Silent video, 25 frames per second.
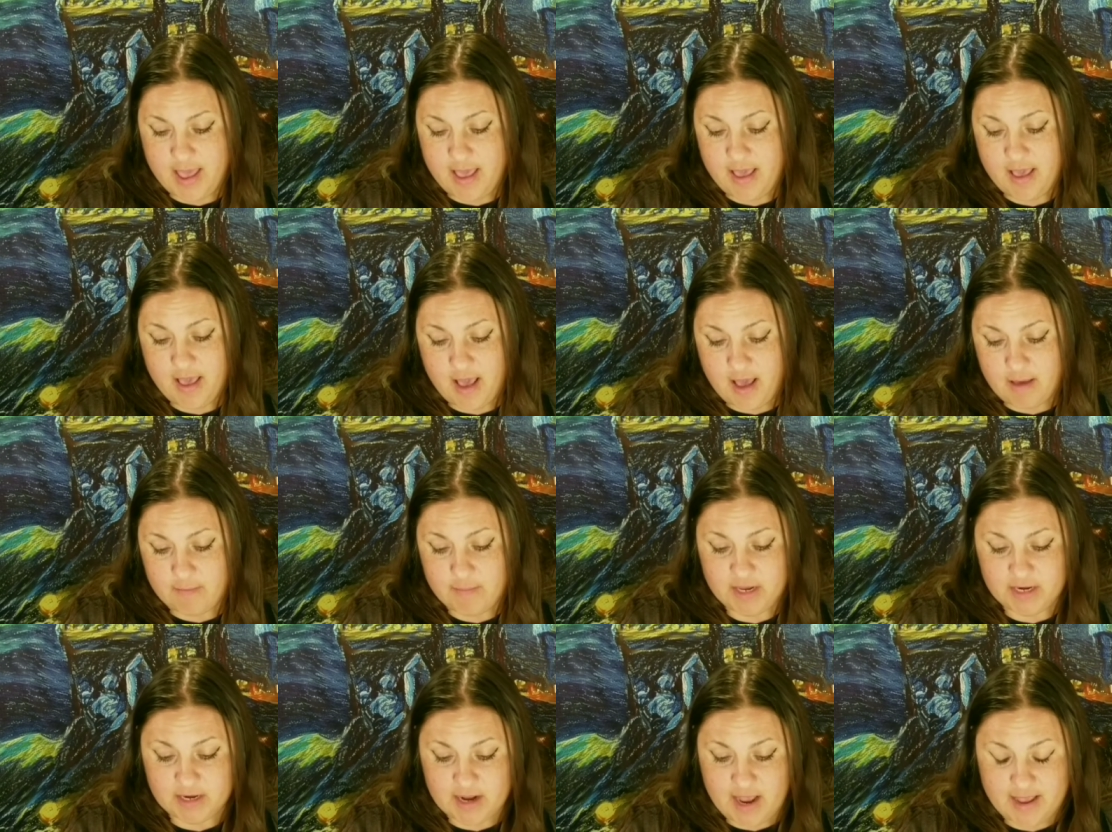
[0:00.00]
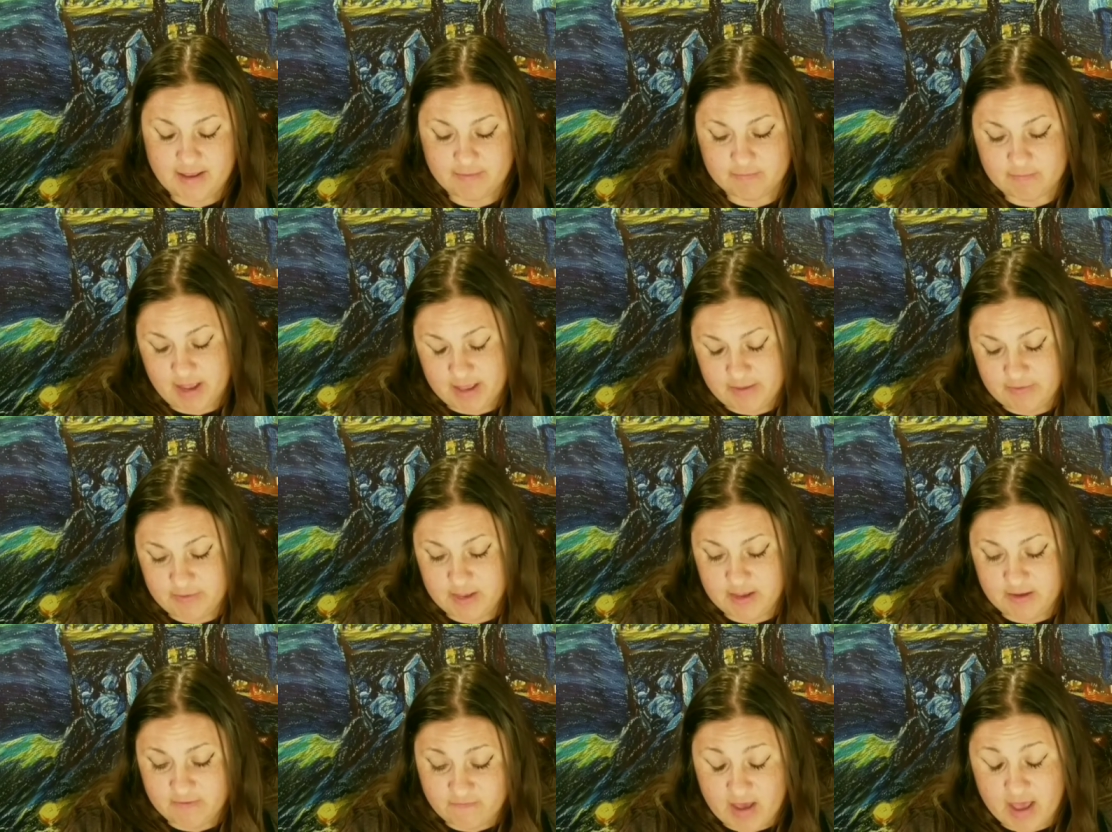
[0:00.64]
I mean, I, I
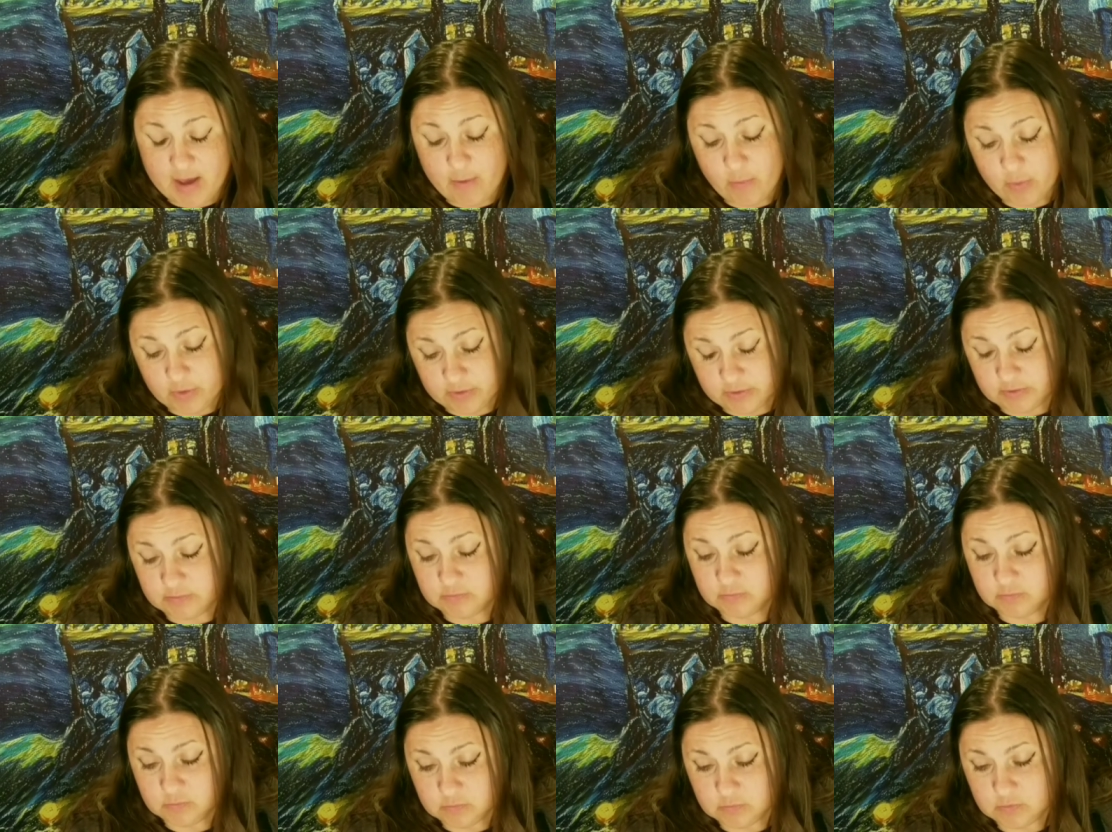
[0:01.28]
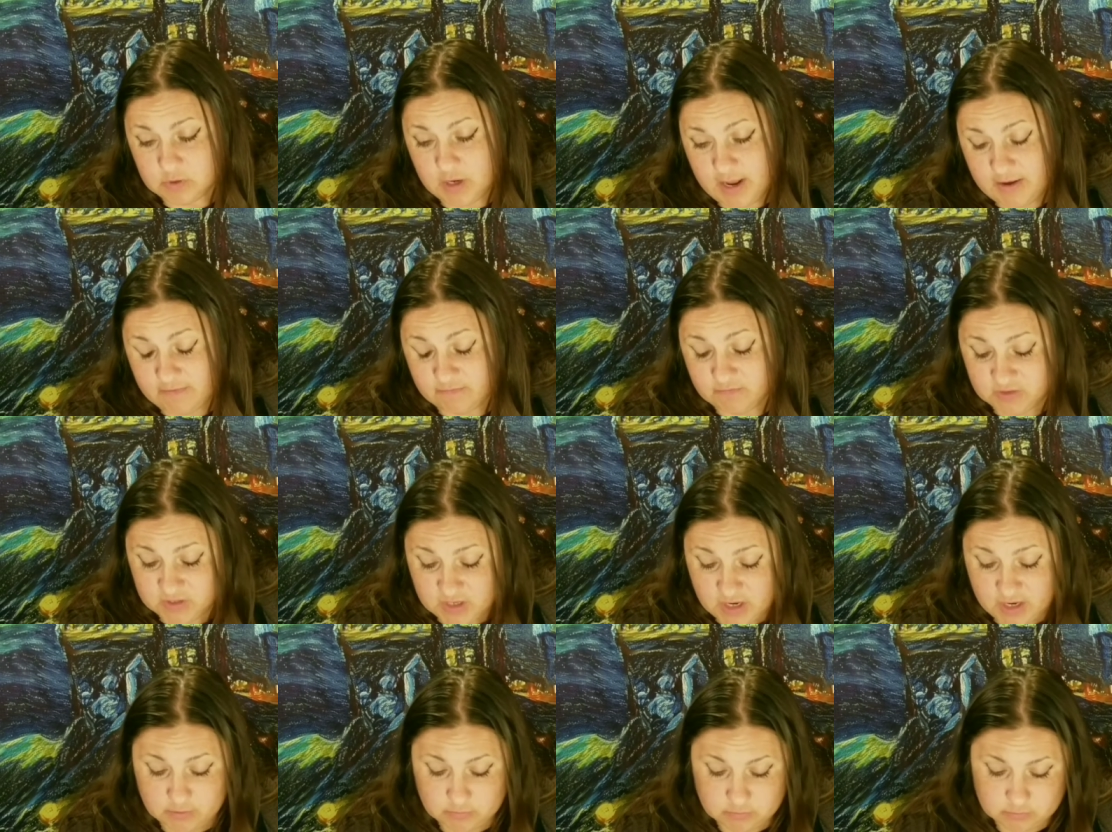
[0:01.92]
think if I would have
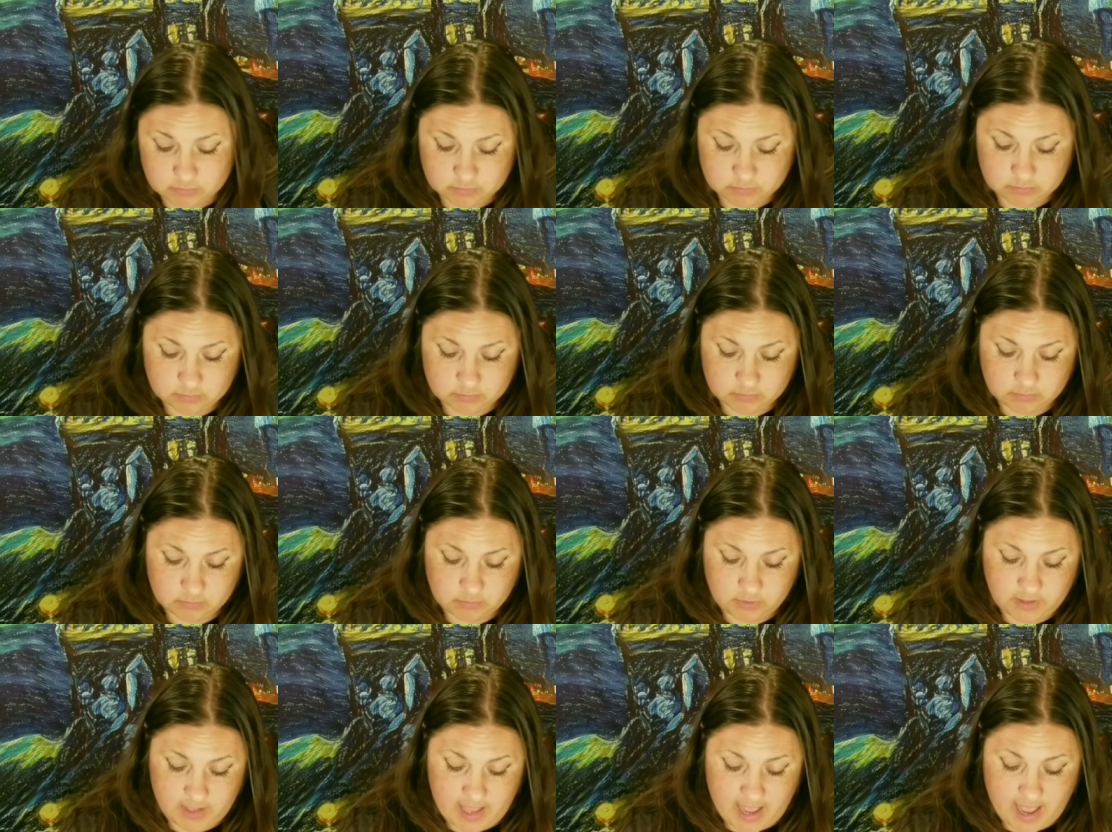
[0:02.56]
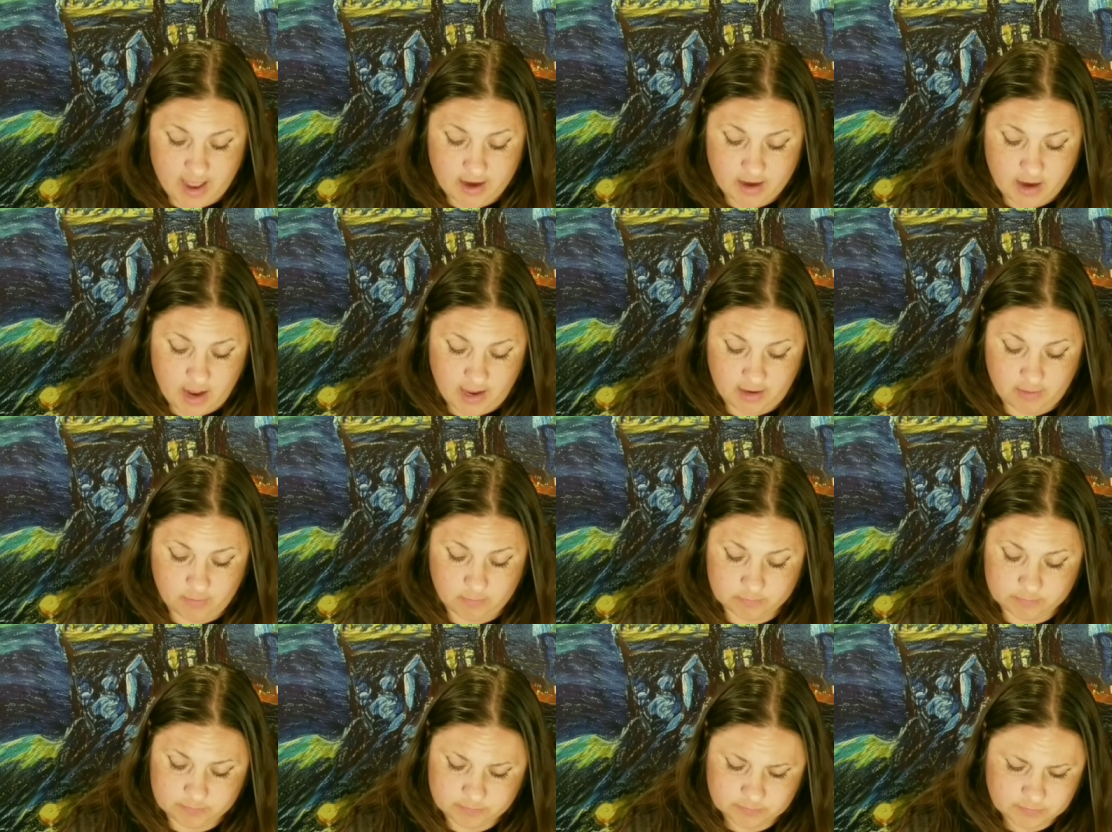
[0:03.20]
done that, I, I
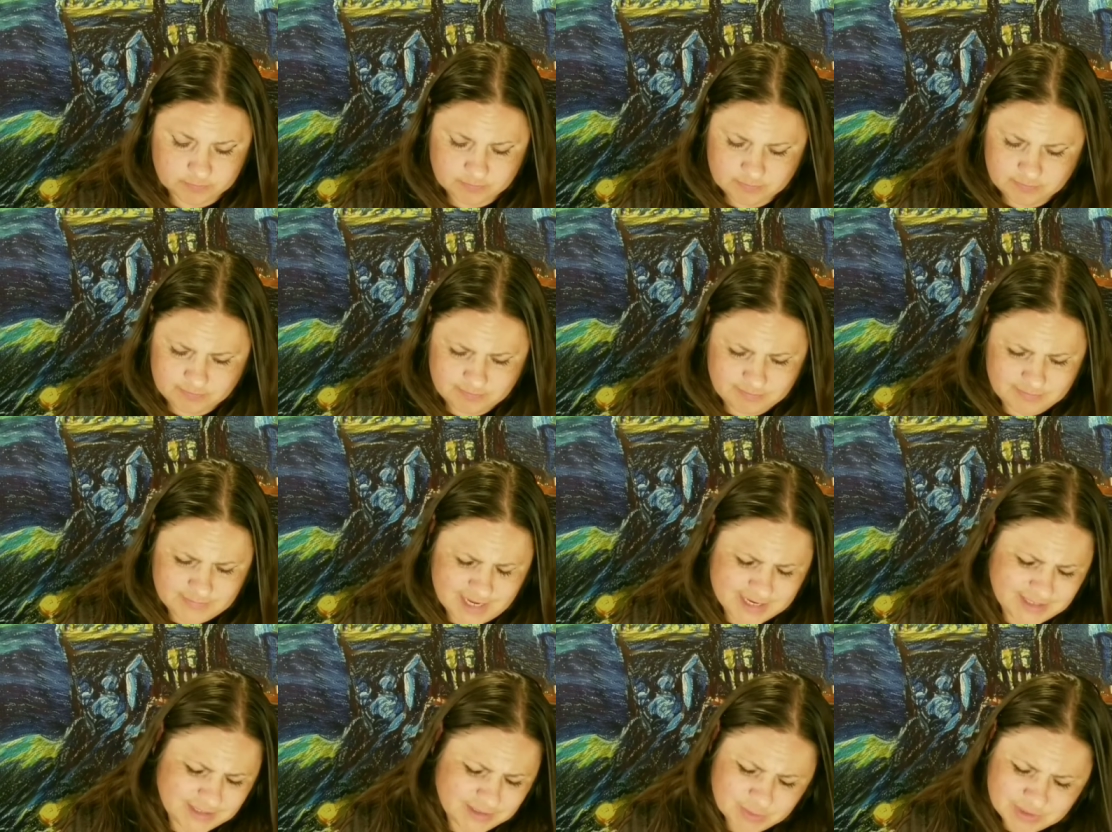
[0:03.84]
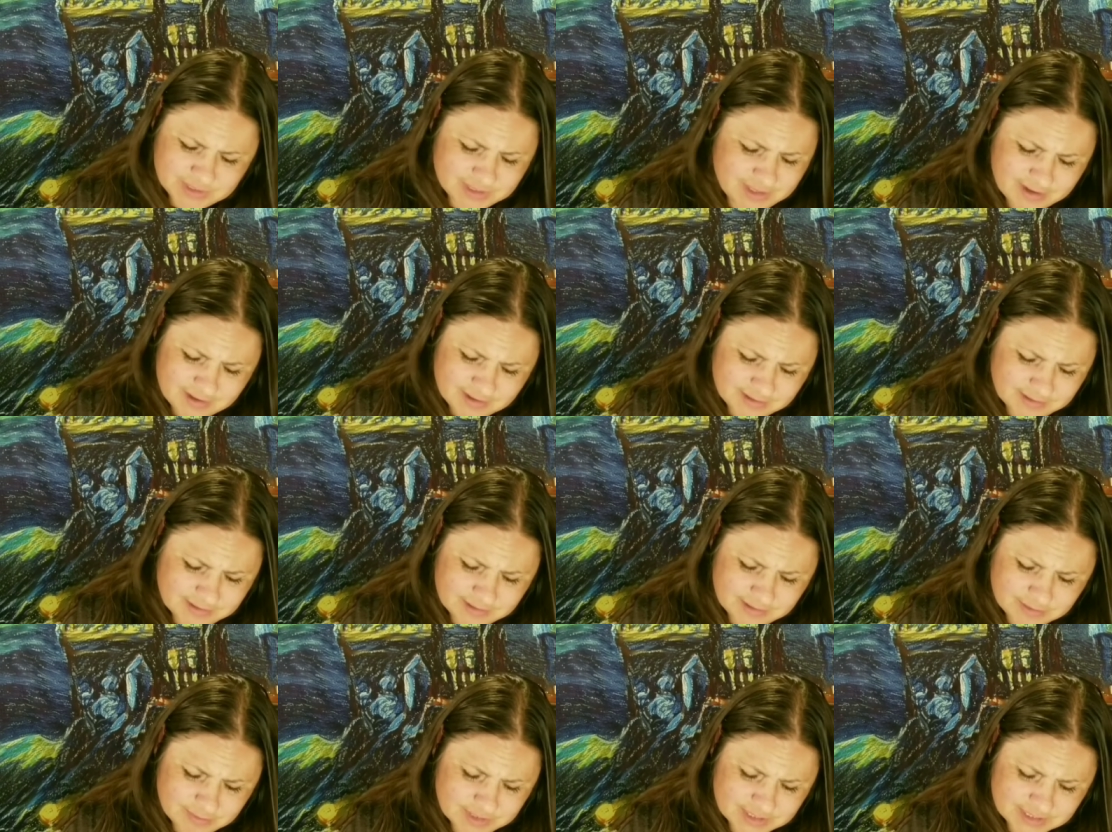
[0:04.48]
just would have gotten a
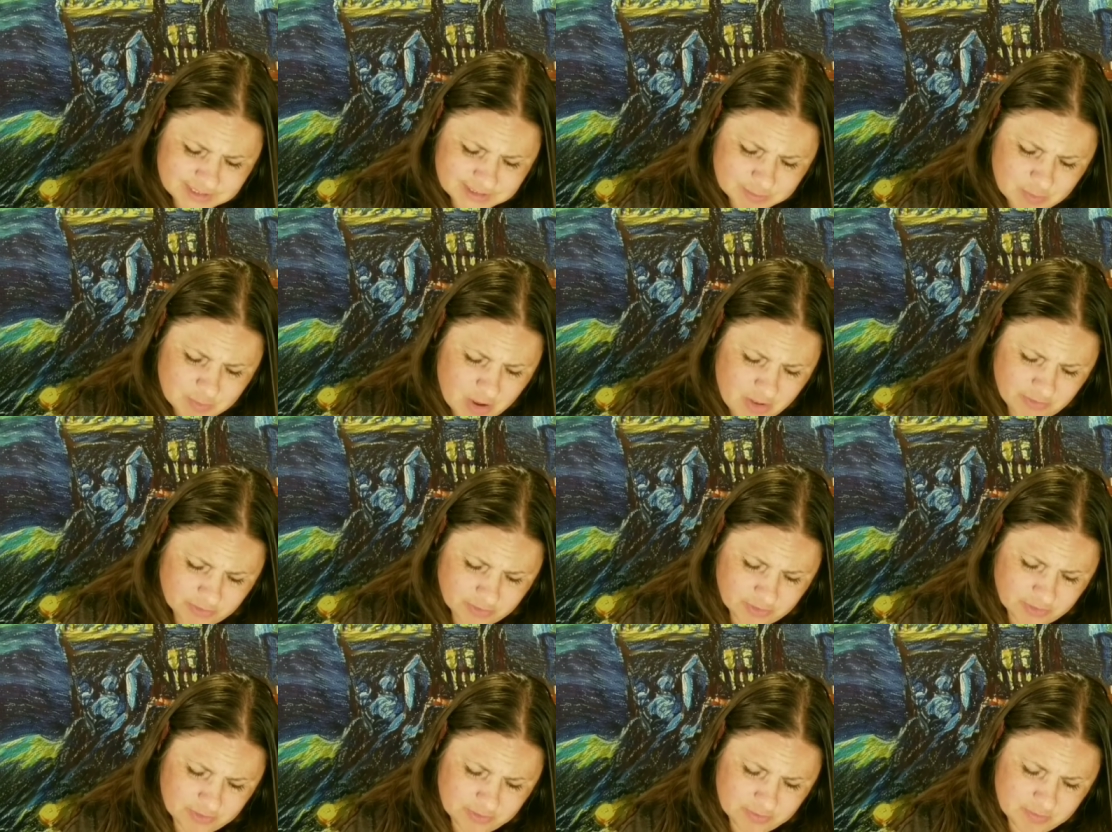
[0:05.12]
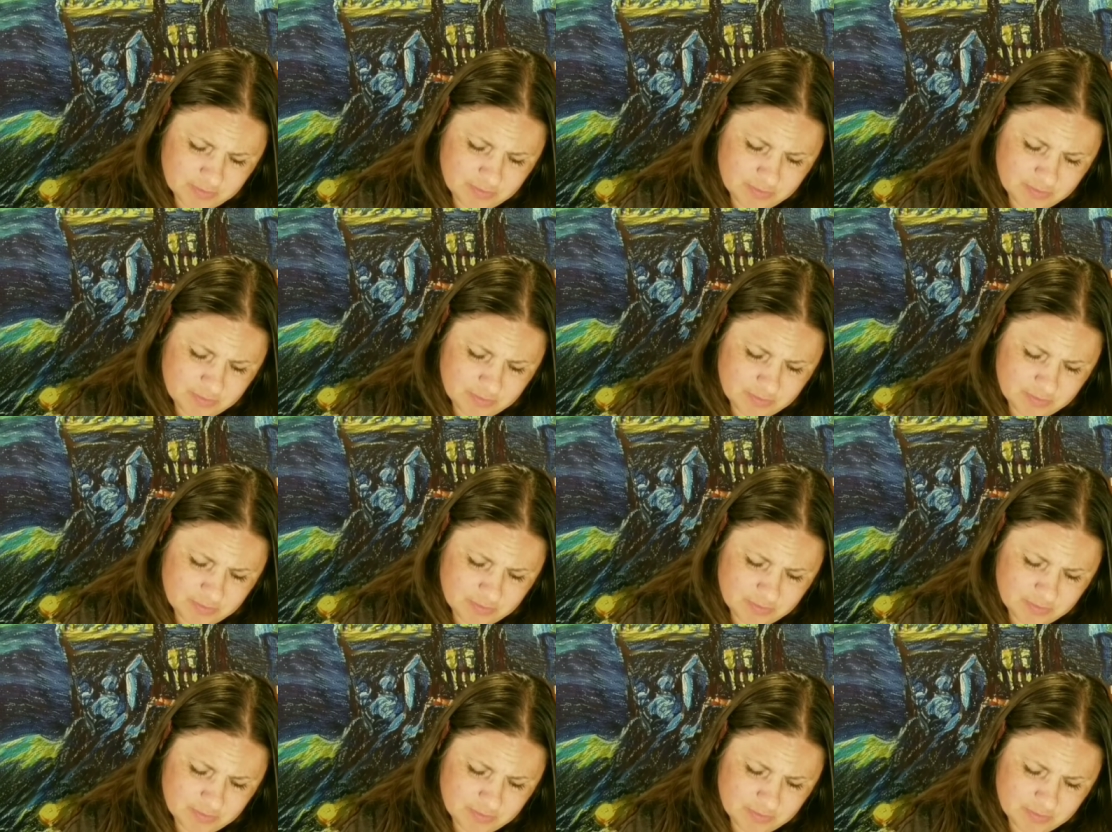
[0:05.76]
little bit smaller.